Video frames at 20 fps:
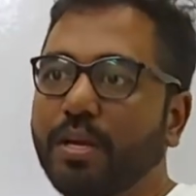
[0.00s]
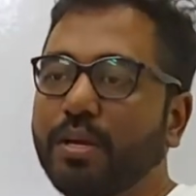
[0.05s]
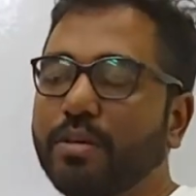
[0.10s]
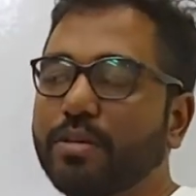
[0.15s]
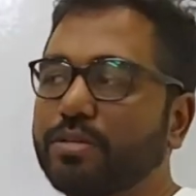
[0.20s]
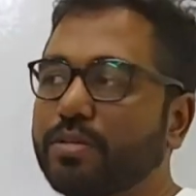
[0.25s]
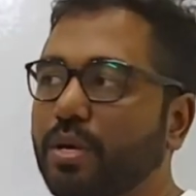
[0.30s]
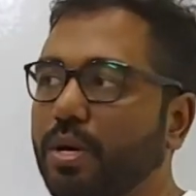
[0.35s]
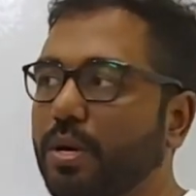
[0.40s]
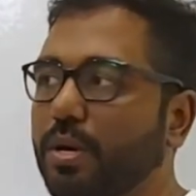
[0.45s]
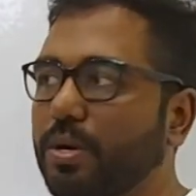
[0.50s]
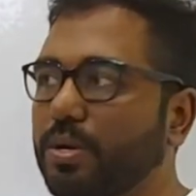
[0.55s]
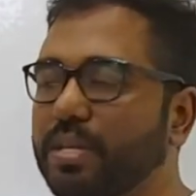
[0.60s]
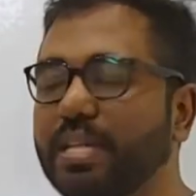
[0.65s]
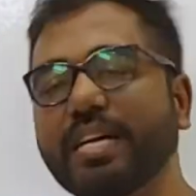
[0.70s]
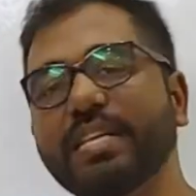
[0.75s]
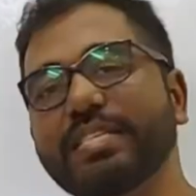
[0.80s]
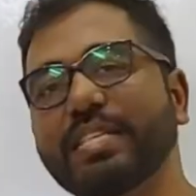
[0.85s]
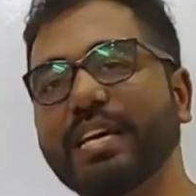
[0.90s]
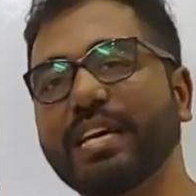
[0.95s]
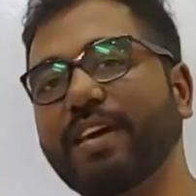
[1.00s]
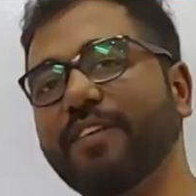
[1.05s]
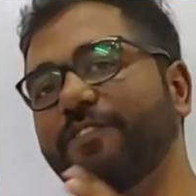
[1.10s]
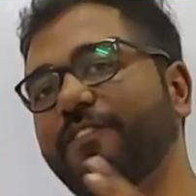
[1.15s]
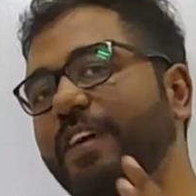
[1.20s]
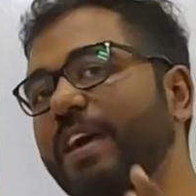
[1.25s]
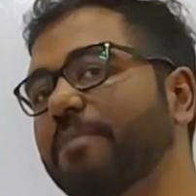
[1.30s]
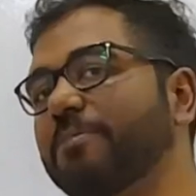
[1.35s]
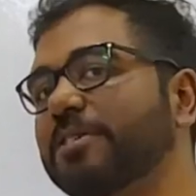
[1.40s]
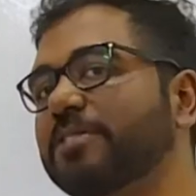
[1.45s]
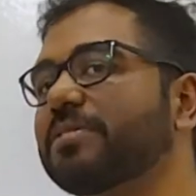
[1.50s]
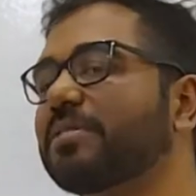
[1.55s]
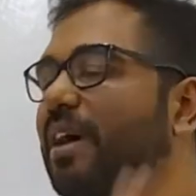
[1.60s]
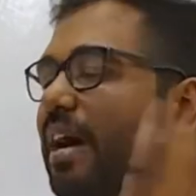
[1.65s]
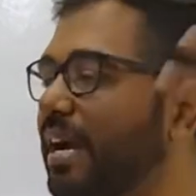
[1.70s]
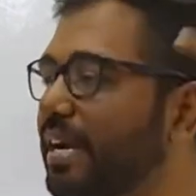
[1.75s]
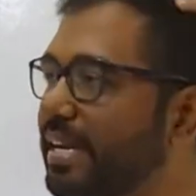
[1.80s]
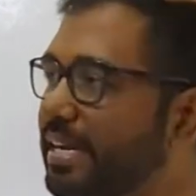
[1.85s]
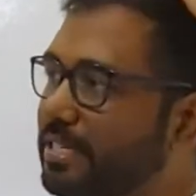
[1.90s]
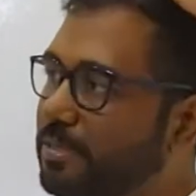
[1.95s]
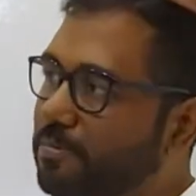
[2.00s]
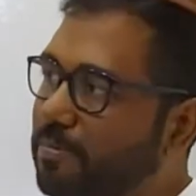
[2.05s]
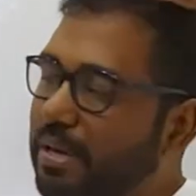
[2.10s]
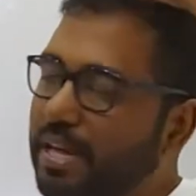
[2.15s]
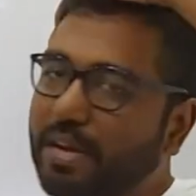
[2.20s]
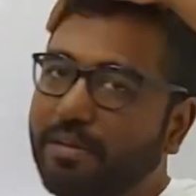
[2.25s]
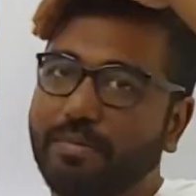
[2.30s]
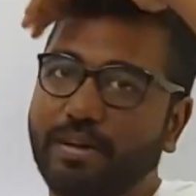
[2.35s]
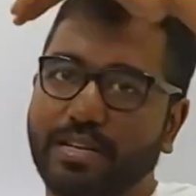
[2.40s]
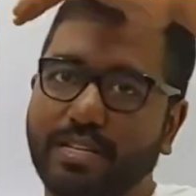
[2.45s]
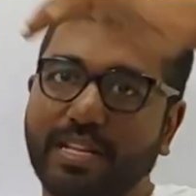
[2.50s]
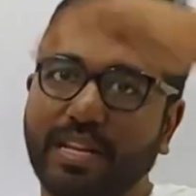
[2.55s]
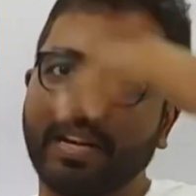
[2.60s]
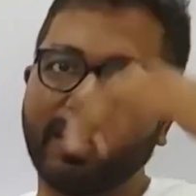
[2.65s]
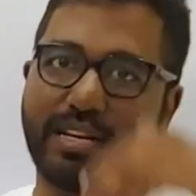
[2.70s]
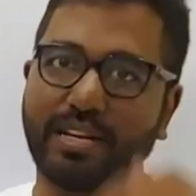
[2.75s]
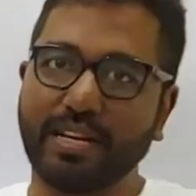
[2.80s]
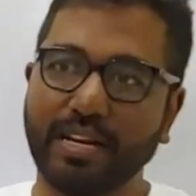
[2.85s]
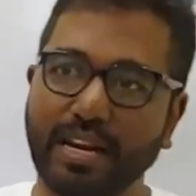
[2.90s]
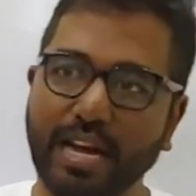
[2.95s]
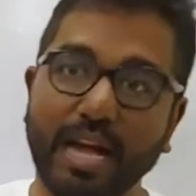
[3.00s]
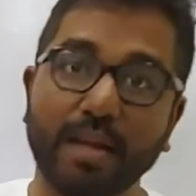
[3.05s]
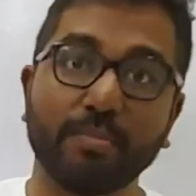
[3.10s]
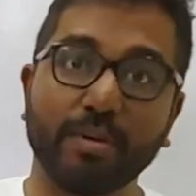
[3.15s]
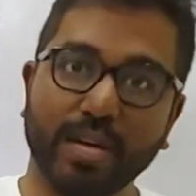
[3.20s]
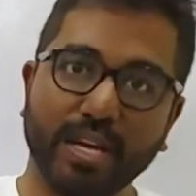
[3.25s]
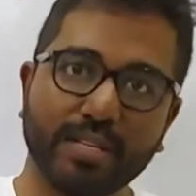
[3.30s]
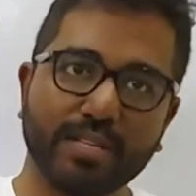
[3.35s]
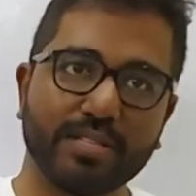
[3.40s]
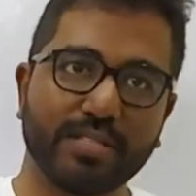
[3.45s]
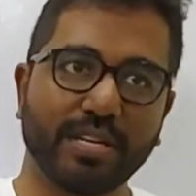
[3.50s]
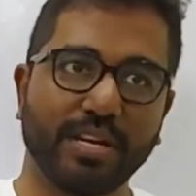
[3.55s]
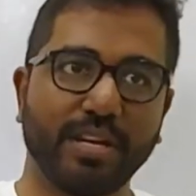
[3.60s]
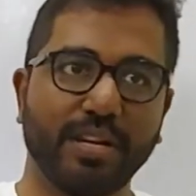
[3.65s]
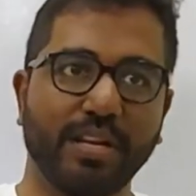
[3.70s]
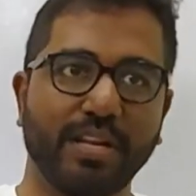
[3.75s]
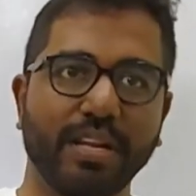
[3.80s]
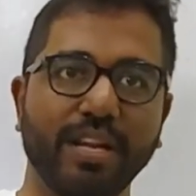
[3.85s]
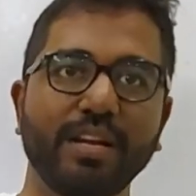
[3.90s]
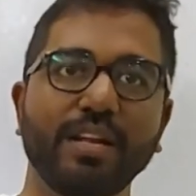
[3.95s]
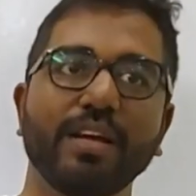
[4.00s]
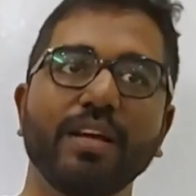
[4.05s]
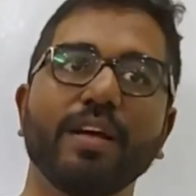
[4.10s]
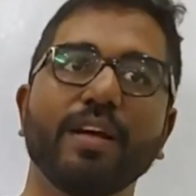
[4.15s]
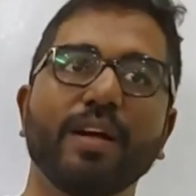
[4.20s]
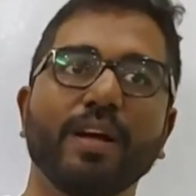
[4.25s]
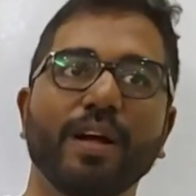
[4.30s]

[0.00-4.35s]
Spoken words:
So there's like a famous thought experiment that Albert Einstein did.